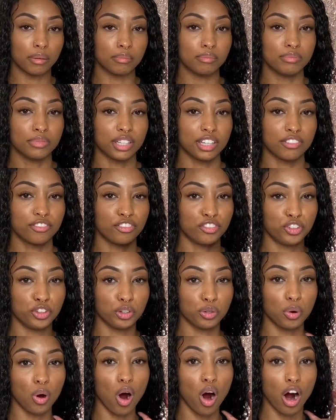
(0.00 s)
if you
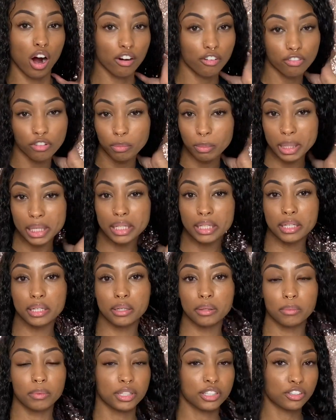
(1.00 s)
are familiar
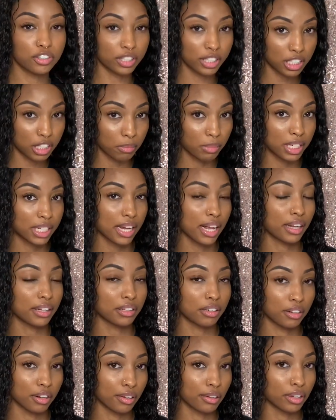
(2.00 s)
with Trixie Mattel, you
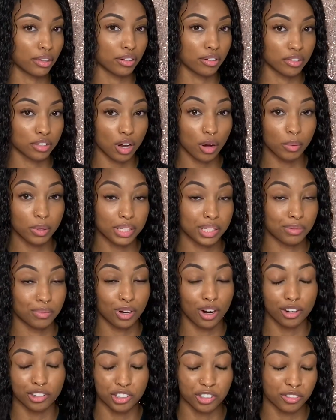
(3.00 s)
know that there's always some
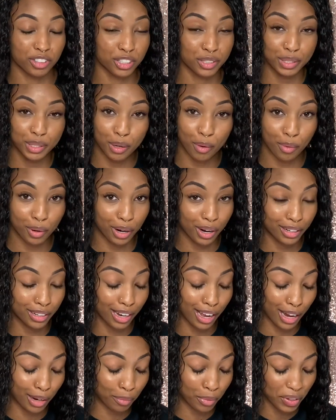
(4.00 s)
controversy going
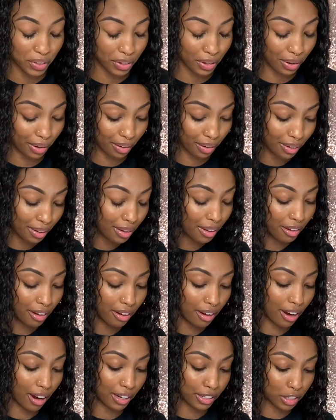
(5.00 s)
online with her
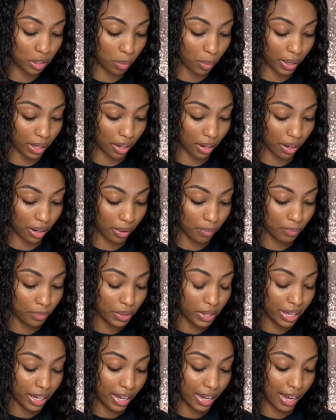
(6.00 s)
on Twitter.
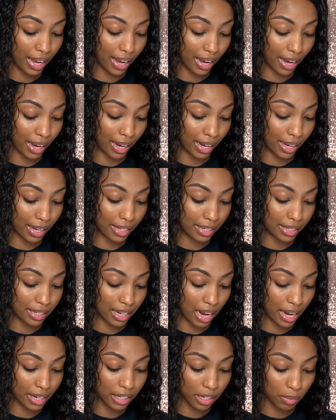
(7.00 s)
And I
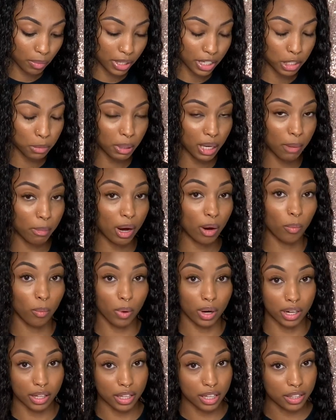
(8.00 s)
did want to speak about one
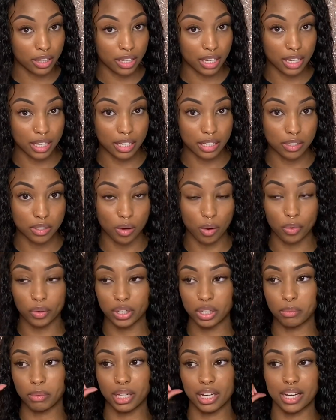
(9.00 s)
of the things only
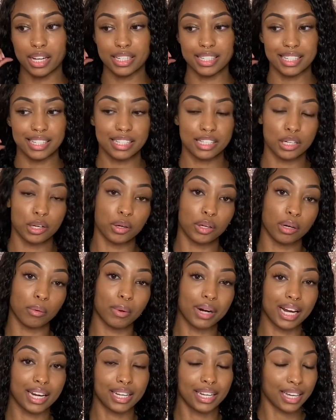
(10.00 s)
because it's the only one I
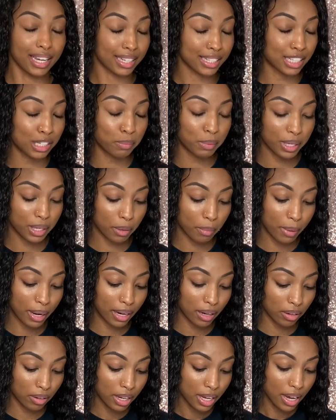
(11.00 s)
can speak
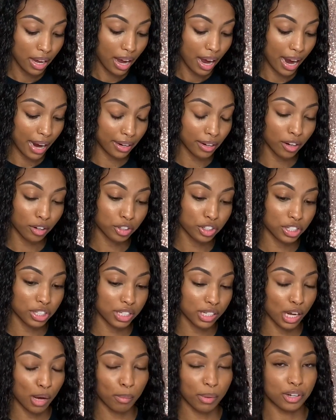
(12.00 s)
about. I know she's
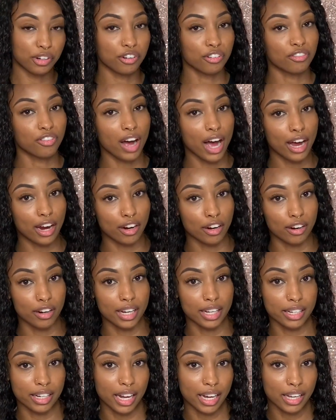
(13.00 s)
come under fire in
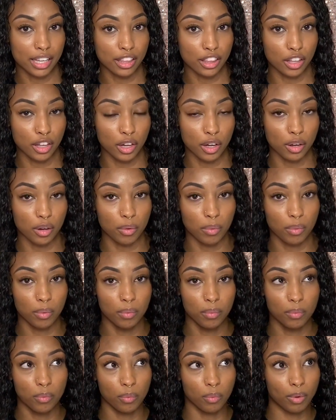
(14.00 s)
like the
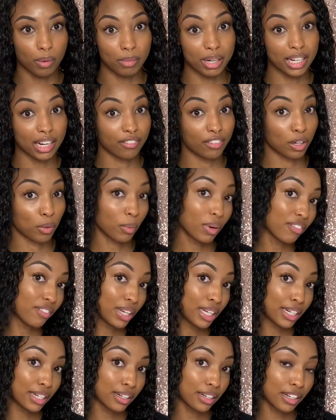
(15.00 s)
women loving
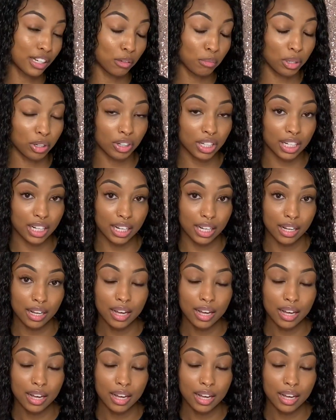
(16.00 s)
women community.